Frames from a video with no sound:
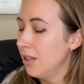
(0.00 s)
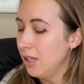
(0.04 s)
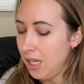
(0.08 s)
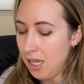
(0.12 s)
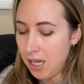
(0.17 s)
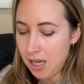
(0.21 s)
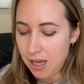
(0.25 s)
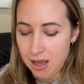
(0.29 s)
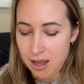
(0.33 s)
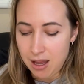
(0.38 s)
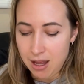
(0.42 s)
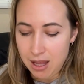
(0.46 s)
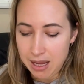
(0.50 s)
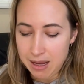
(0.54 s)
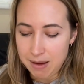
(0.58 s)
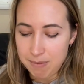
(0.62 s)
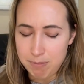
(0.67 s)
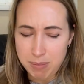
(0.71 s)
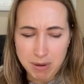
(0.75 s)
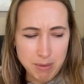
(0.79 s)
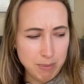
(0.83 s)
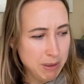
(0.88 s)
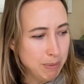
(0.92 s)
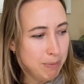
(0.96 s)
like
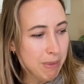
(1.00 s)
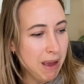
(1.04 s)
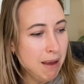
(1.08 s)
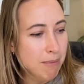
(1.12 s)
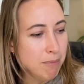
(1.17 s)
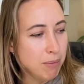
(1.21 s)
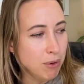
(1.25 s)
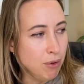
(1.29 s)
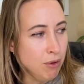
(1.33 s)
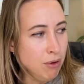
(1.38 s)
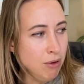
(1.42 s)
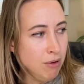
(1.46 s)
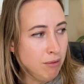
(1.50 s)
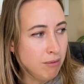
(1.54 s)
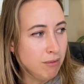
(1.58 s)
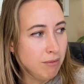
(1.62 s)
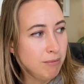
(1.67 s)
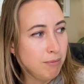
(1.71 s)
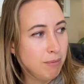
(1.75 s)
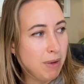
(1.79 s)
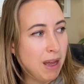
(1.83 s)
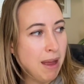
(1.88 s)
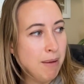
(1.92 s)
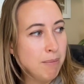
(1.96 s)
bamboo
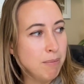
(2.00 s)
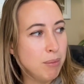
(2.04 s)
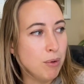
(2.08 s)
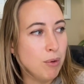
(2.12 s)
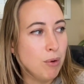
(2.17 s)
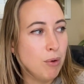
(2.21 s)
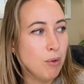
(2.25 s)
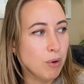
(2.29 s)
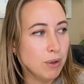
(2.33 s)
bamboo